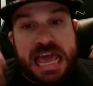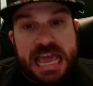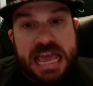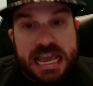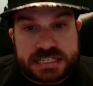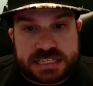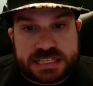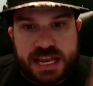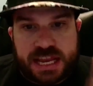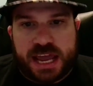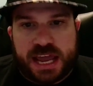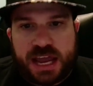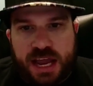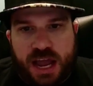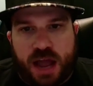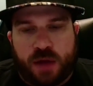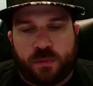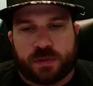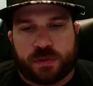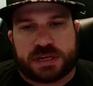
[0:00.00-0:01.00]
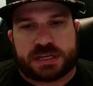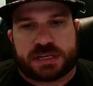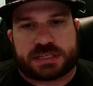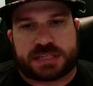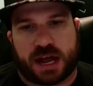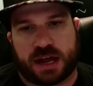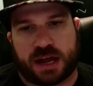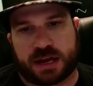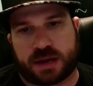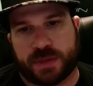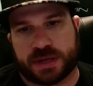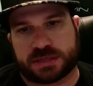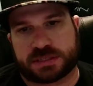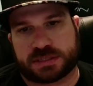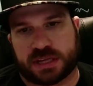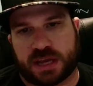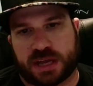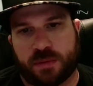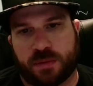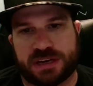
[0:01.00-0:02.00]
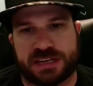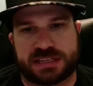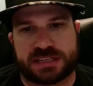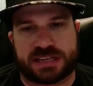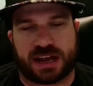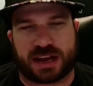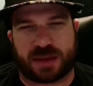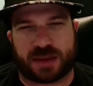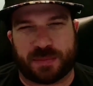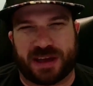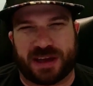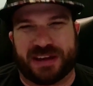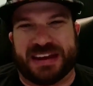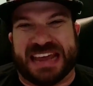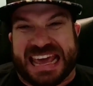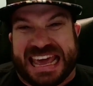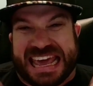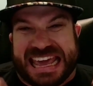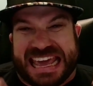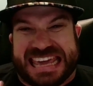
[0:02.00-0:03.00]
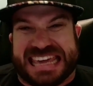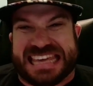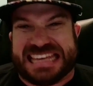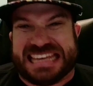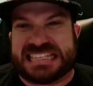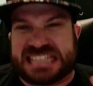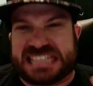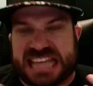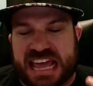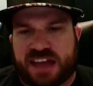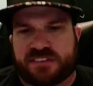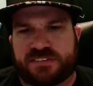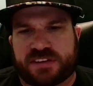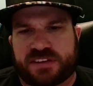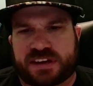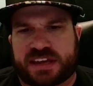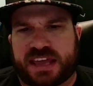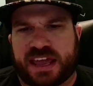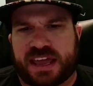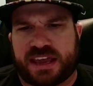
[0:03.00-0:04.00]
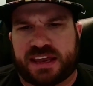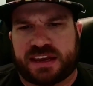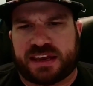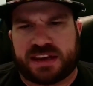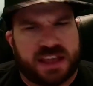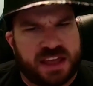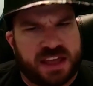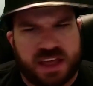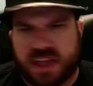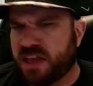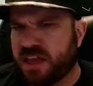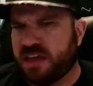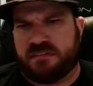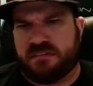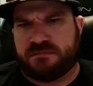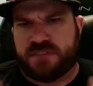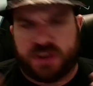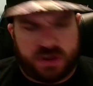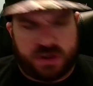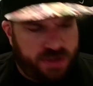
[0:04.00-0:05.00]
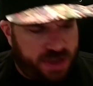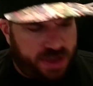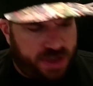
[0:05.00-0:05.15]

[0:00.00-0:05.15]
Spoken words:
And today I wanted to talk about something. I wanted to talk about, is the Evercade video game